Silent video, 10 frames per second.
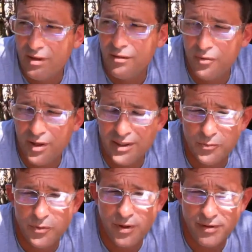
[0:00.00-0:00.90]
Well, that's
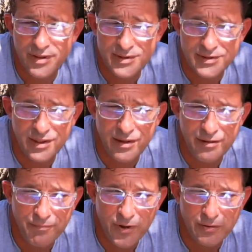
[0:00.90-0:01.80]
one of the things
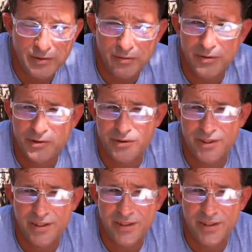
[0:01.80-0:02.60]
I'm also interested